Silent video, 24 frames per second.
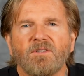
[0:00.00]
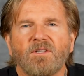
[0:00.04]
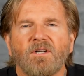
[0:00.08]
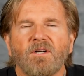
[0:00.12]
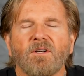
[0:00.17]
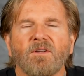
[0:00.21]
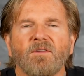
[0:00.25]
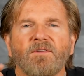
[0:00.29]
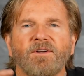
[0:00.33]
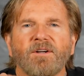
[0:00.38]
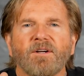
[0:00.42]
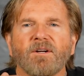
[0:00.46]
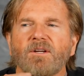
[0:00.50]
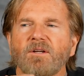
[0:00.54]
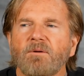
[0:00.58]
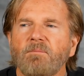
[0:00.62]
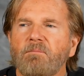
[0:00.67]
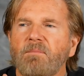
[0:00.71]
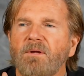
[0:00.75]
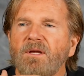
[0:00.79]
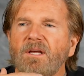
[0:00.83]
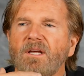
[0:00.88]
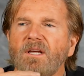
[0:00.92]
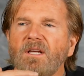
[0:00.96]
There can
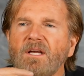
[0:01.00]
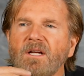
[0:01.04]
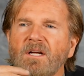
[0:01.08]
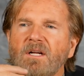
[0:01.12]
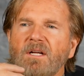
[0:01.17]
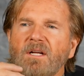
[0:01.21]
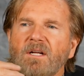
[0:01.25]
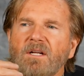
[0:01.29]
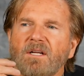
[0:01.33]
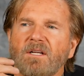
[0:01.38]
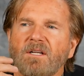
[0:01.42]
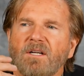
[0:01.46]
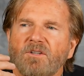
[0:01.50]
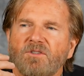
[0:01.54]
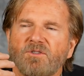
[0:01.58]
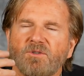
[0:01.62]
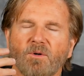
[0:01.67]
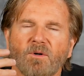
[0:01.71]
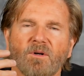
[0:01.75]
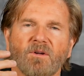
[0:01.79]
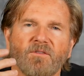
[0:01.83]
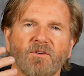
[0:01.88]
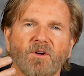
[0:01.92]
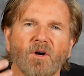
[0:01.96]
be
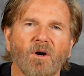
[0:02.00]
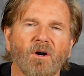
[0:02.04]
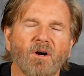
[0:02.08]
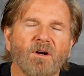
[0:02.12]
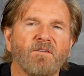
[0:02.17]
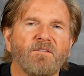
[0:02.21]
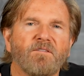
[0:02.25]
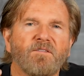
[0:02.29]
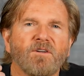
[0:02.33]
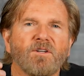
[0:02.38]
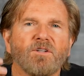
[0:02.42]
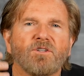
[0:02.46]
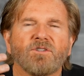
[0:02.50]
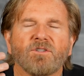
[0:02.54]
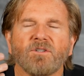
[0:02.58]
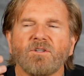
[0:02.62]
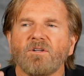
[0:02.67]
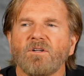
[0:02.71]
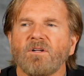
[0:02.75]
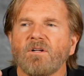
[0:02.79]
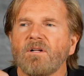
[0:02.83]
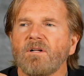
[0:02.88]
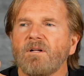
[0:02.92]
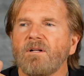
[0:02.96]
sort of an
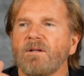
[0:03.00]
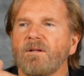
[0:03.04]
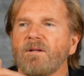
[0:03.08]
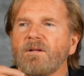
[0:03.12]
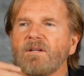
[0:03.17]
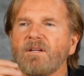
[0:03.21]
artificial